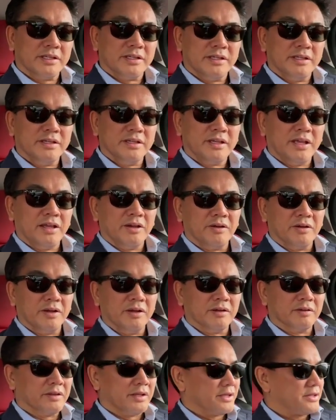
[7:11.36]
indicator
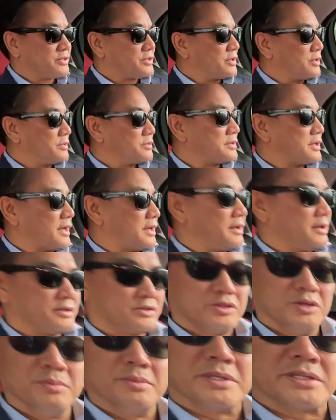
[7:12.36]
here that shows, I
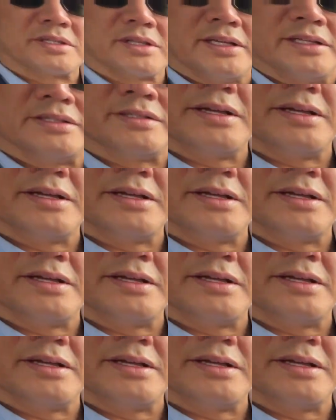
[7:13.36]
assume this lights